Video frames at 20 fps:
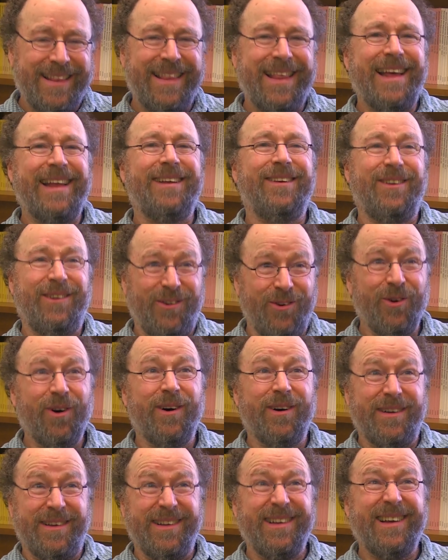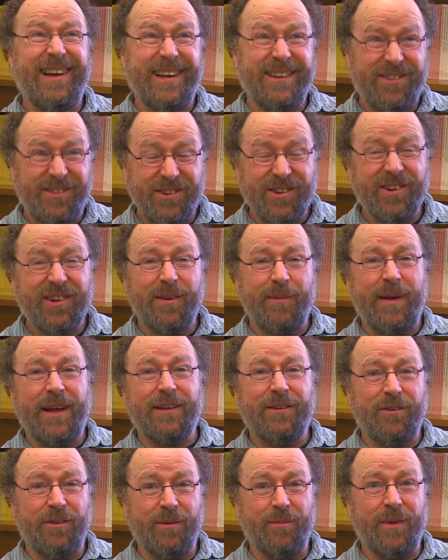that your, a certain
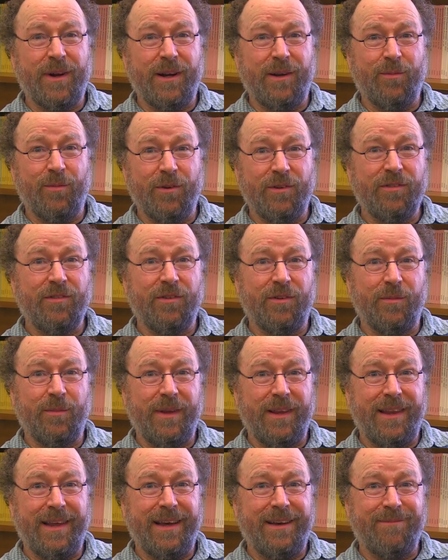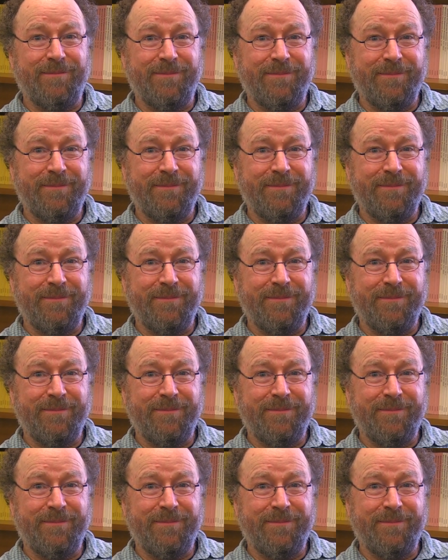amount of your money will still be there.